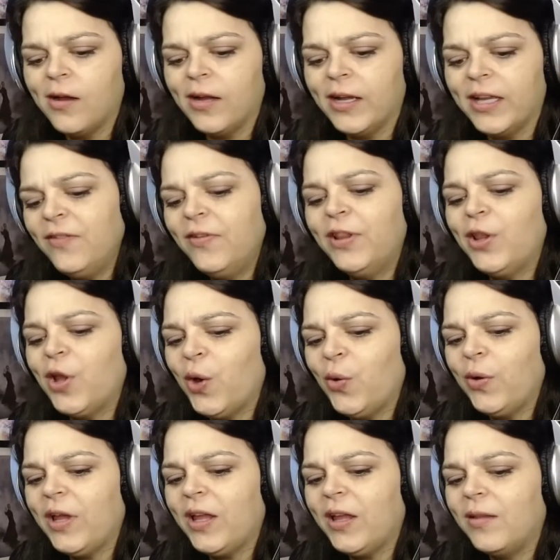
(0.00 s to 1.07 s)
Even
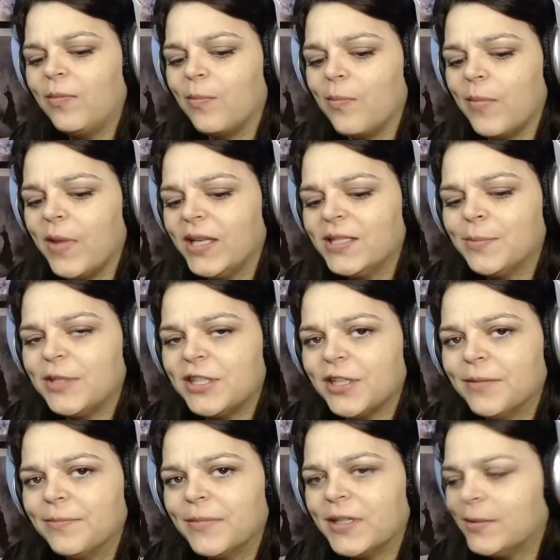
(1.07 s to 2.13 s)
though it makes me
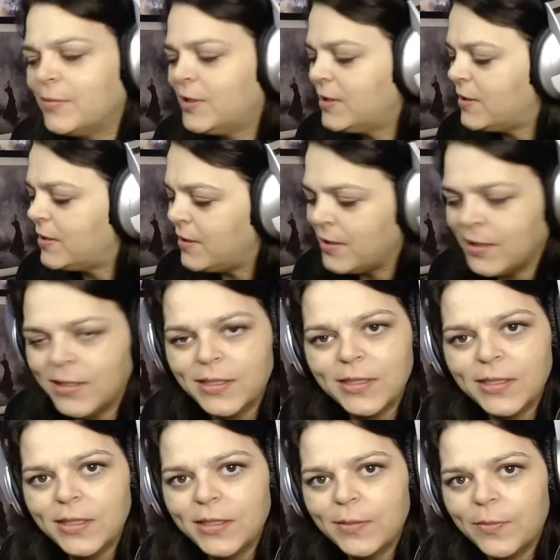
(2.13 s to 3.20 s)
jump, I'm
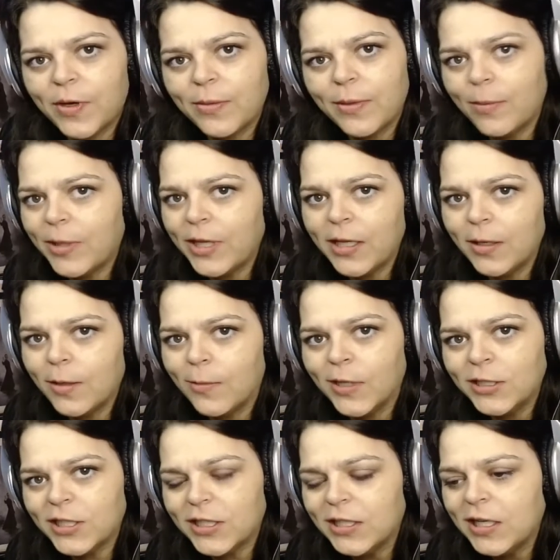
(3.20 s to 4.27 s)
still probably gonna
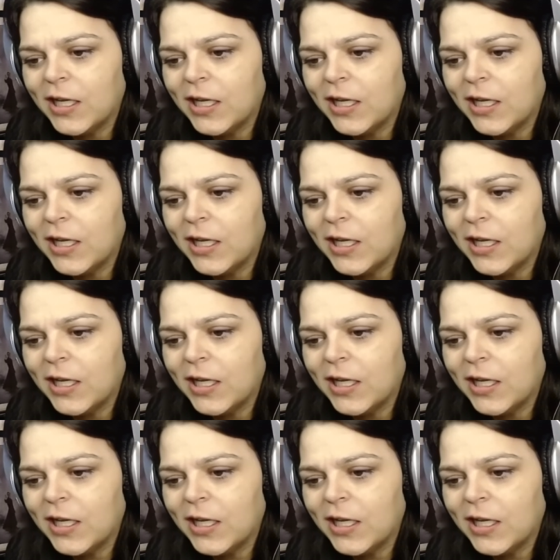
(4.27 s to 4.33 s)
watch it.